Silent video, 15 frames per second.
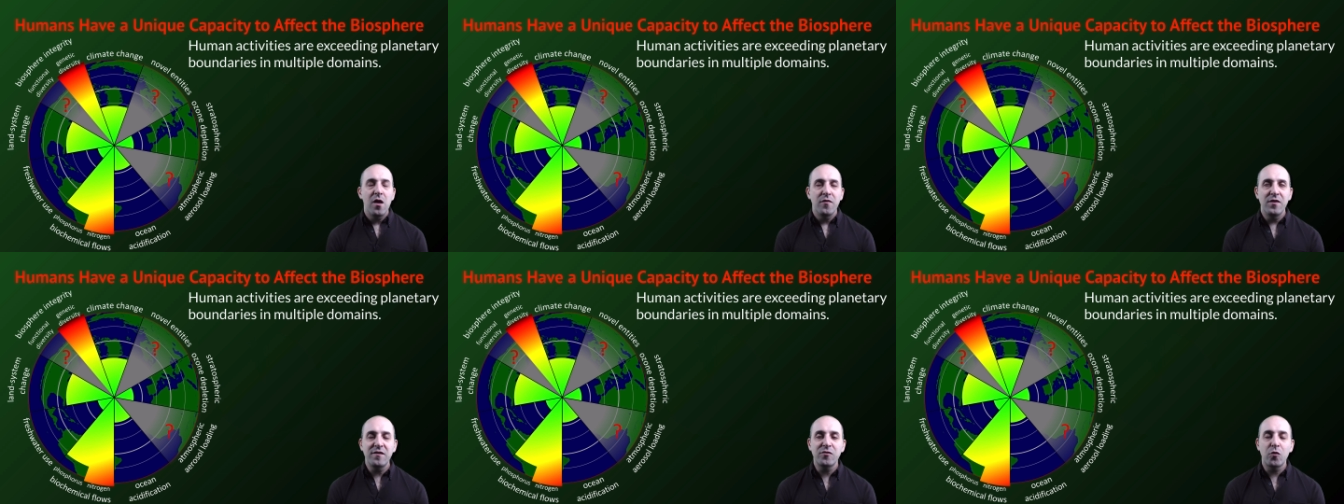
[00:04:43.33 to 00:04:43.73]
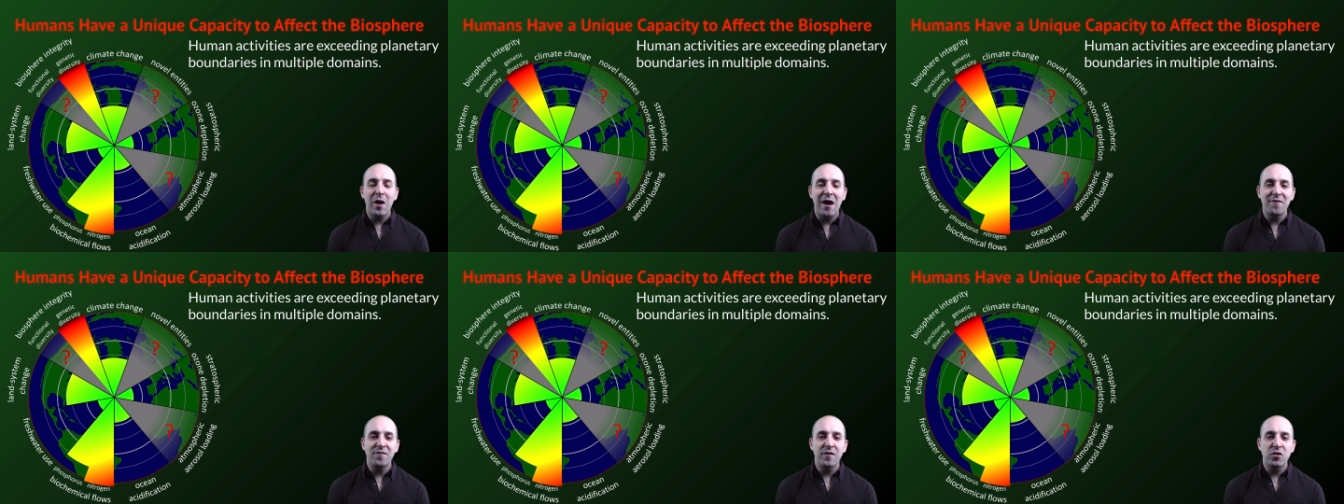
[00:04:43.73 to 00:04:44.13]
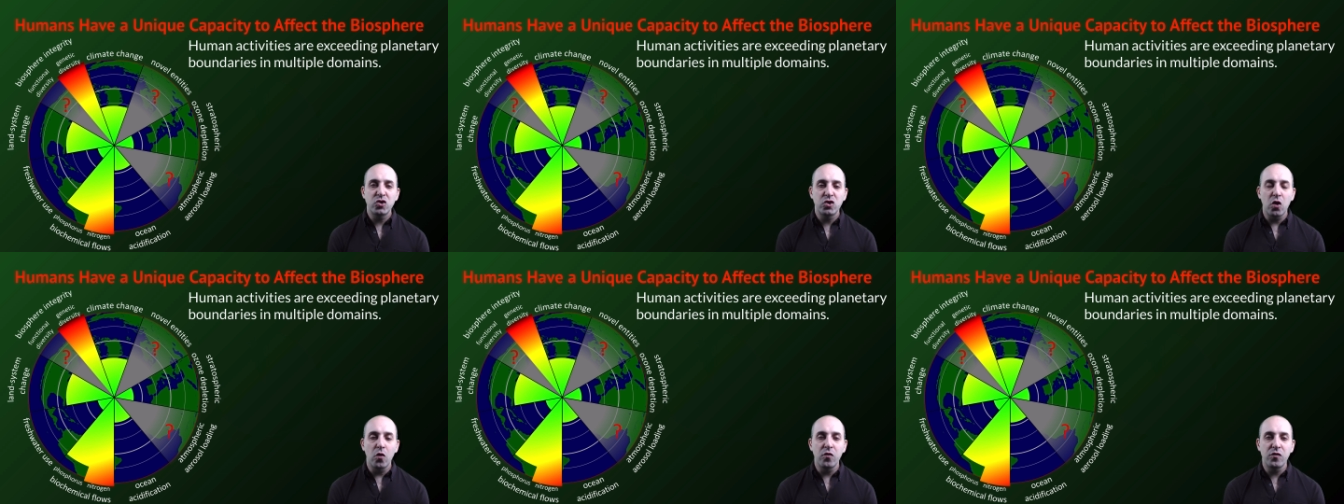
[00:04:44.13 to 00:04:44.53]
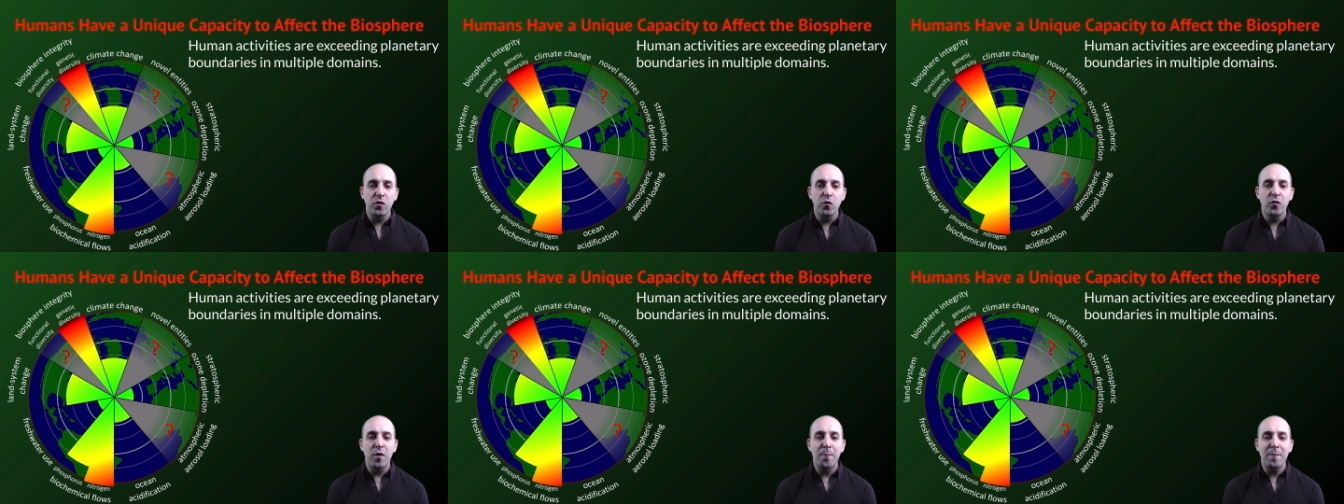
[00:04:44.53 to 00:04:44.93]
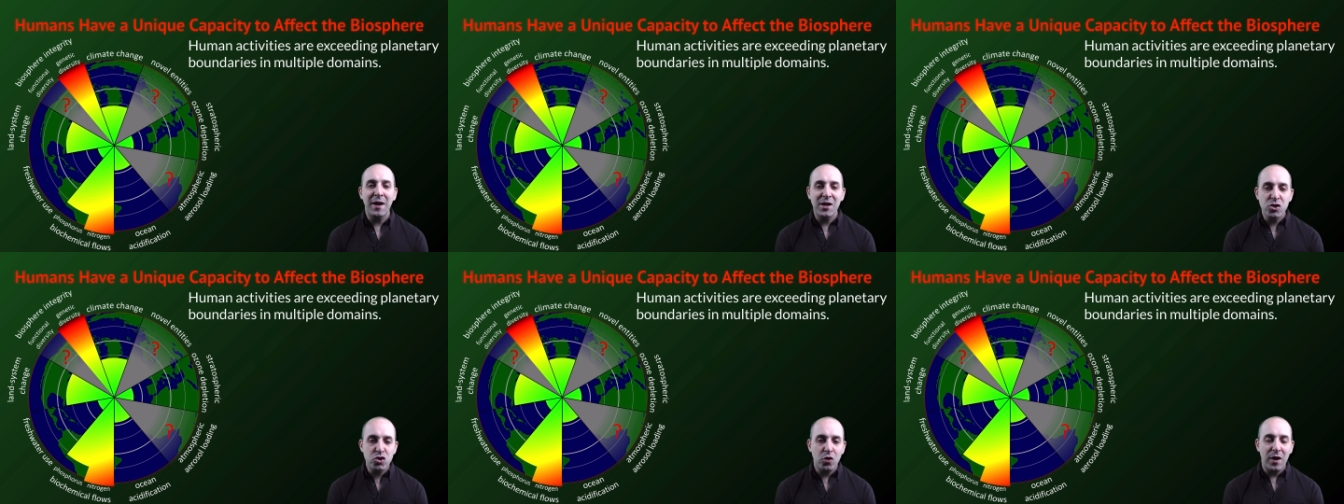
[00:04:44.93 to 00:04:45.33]
This graph shows you the
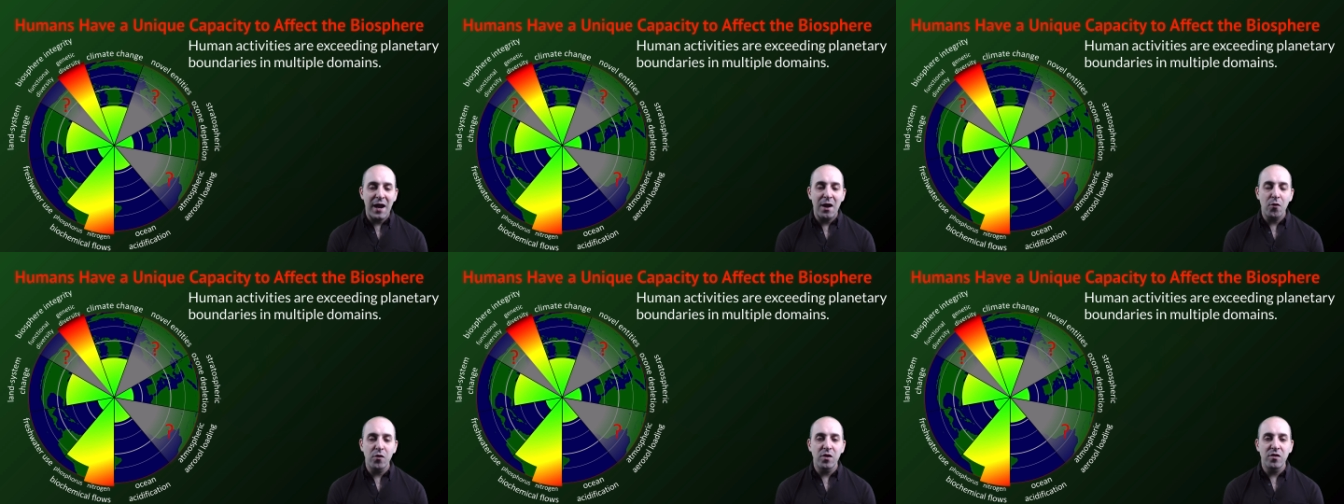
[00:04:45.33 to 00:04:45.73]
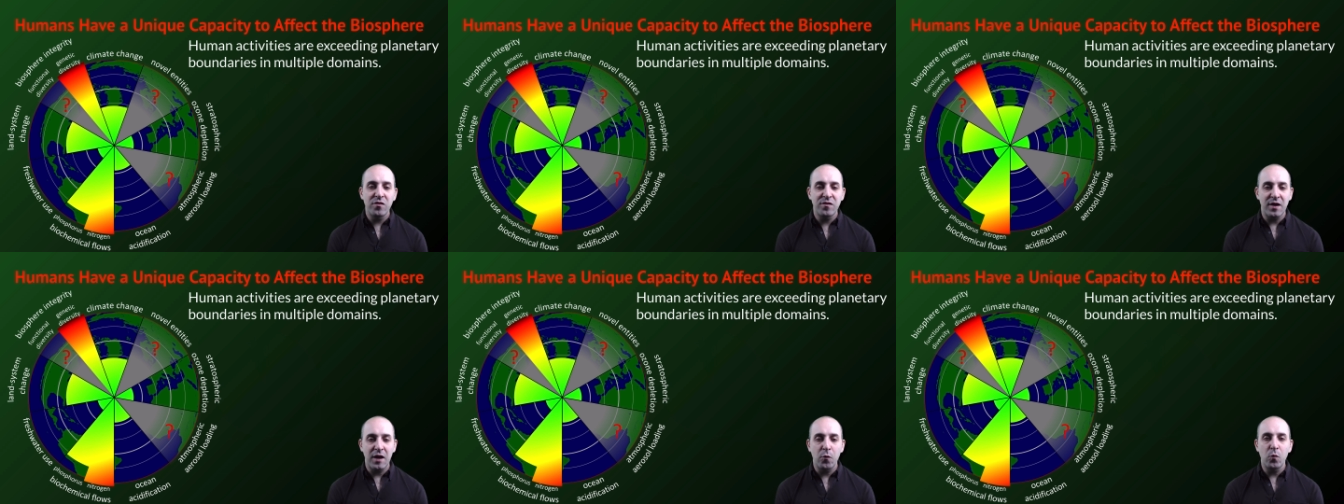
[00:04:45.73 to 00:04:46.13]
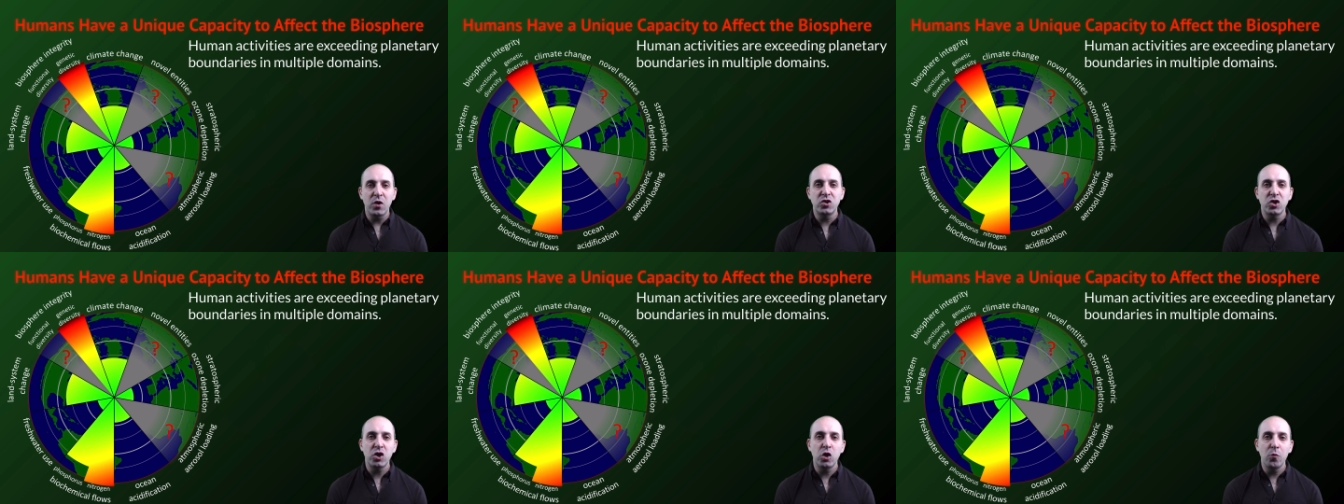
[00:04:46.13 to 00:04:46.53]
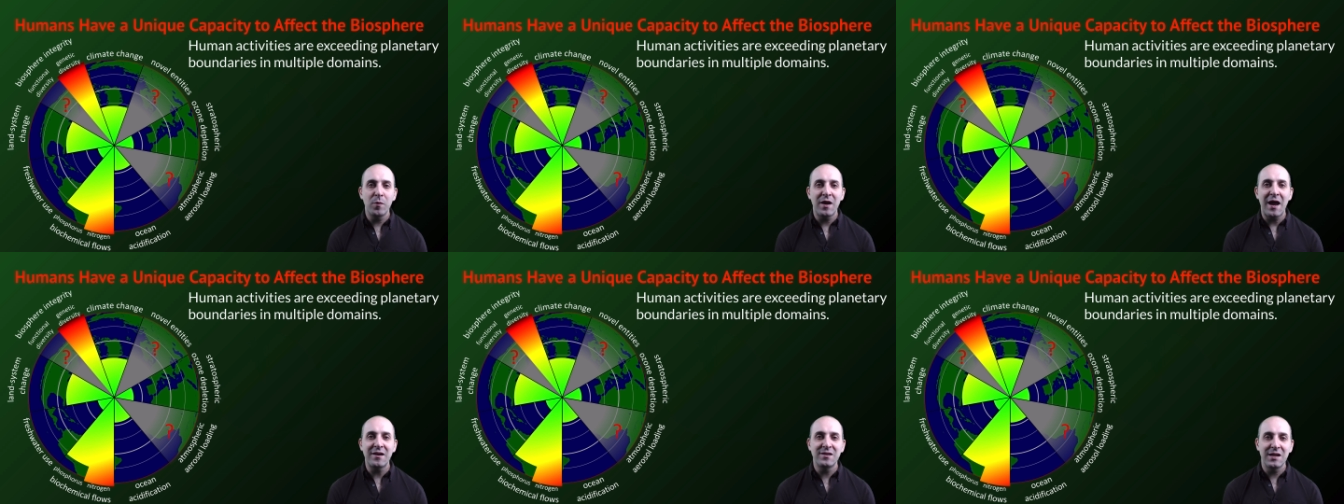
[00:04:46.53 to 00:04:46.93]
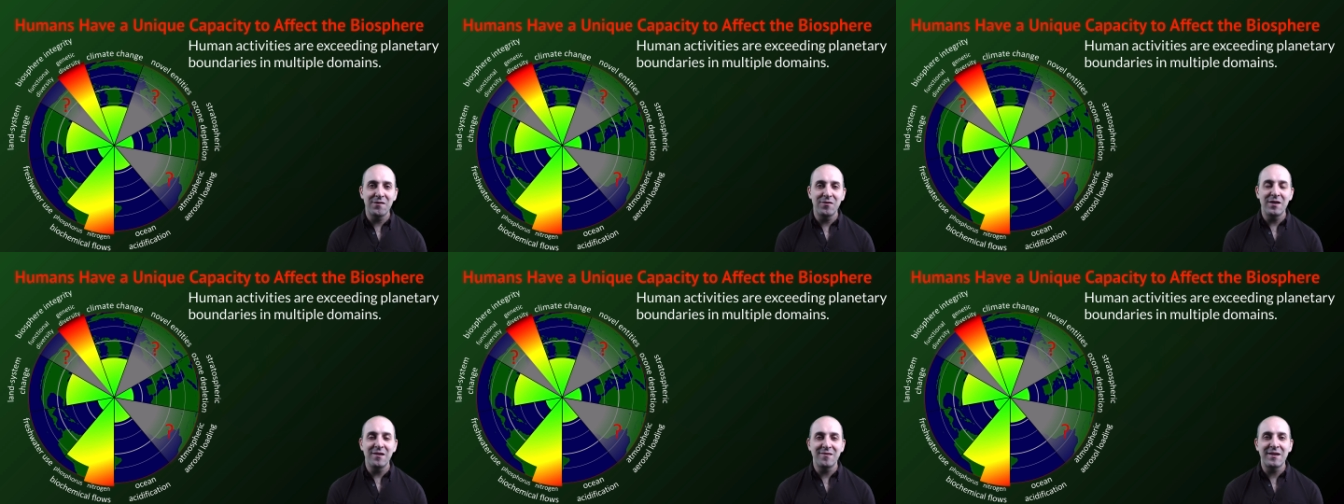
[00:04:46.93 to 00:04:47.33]
major areas in which human
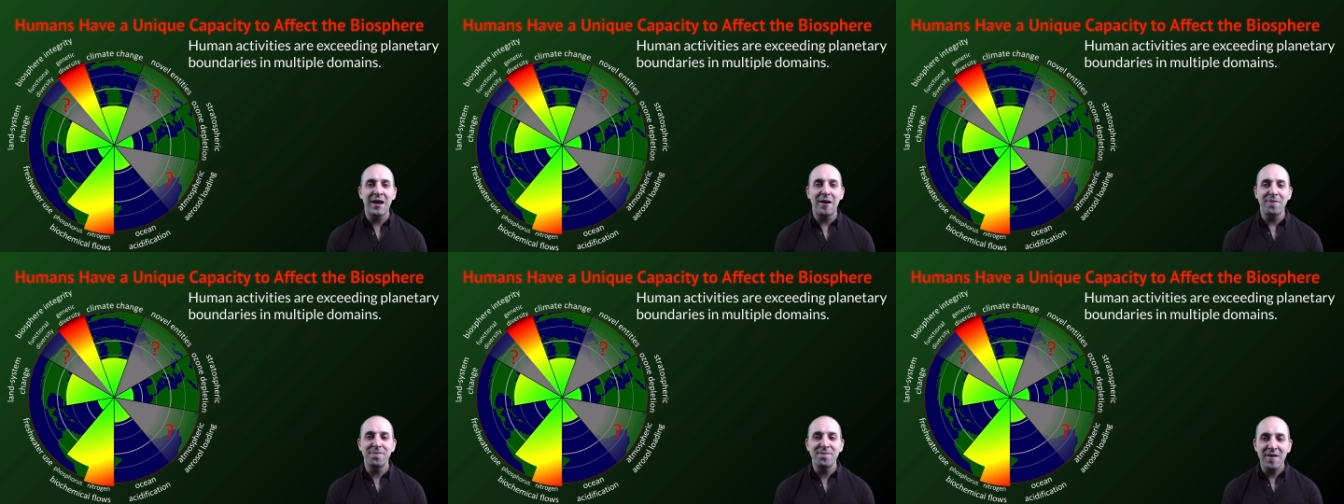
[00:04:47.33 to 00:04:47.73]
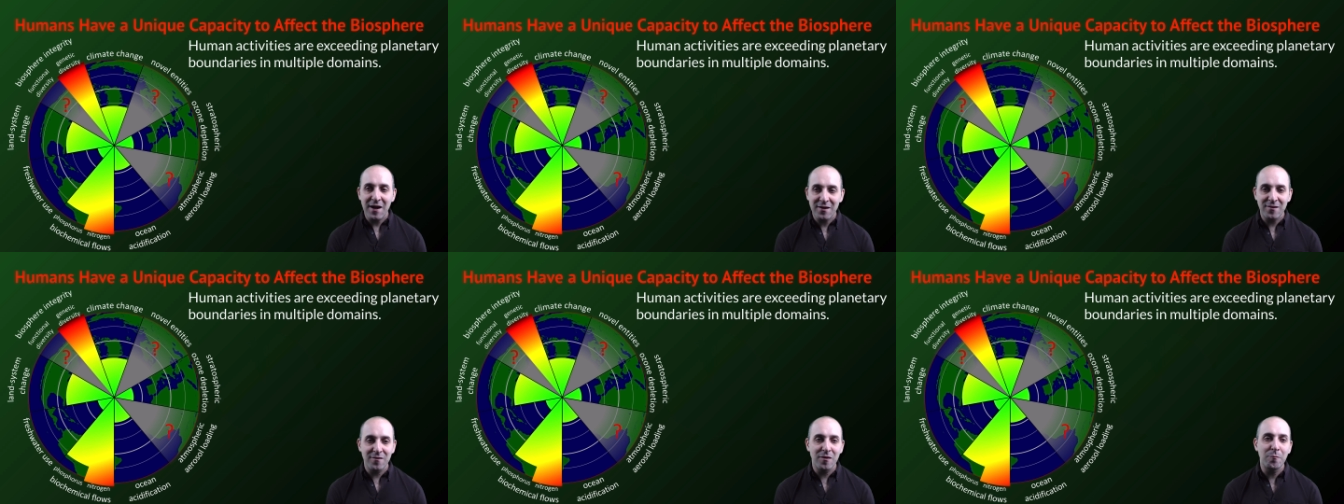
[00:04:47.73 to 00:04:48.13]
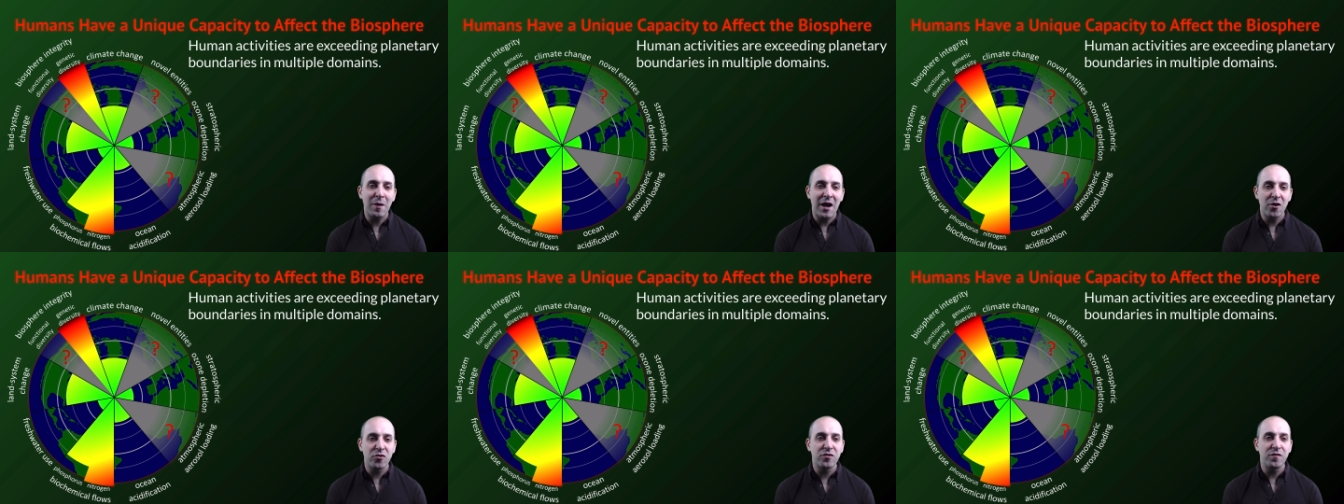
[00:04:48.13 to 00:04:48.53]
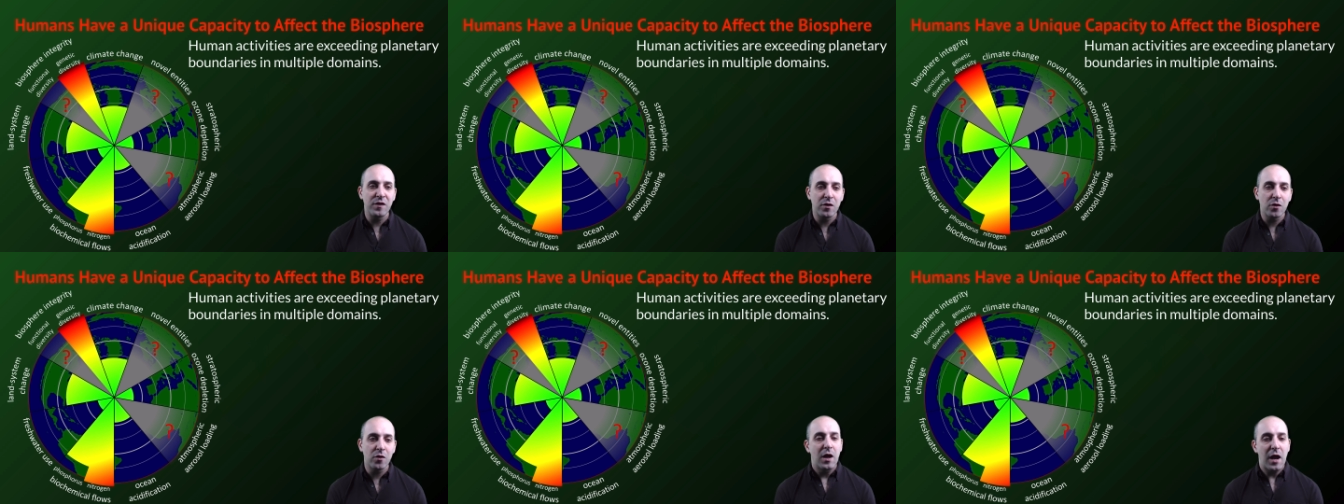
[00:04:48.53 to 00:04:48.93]
activities can affect the biosphere,